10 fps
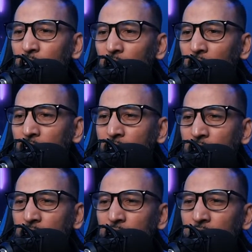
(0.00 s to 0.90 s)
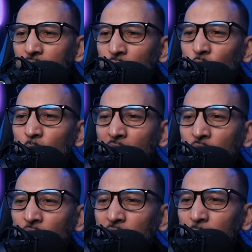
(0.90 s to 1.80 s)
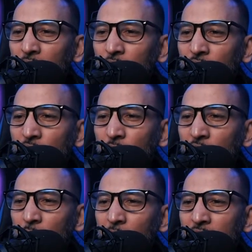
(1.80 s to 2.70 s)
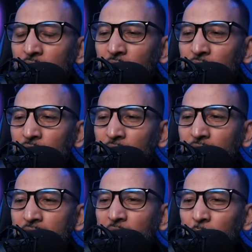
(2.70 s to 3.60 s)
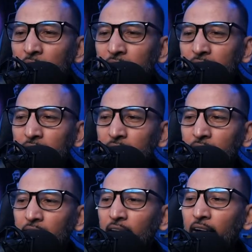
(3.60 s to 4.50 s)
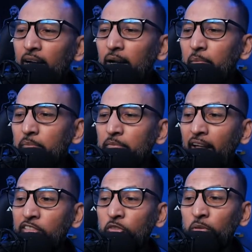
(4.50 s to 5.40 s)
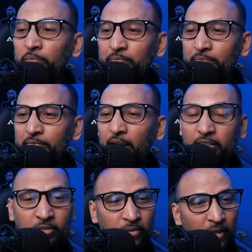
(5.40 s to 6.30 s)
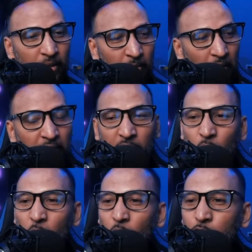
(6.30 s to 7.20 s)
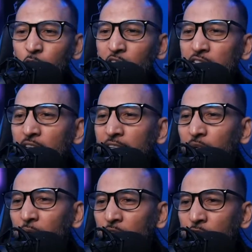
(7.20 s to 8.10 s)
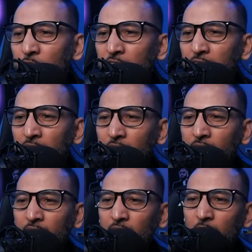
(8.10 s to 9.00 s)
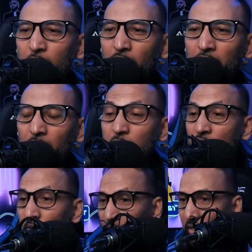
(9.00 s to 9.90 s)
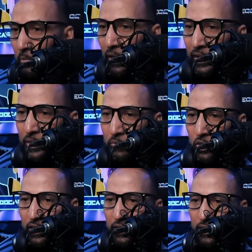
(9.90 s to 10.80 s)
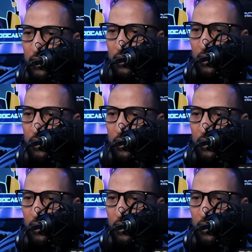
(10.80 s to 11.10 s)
Let's see. Oh my God, they played Costa Rica better than any game lately. That is true. That is true. I think they were more focused. I think they're recovering. I'm seriously blind. I'm trying to...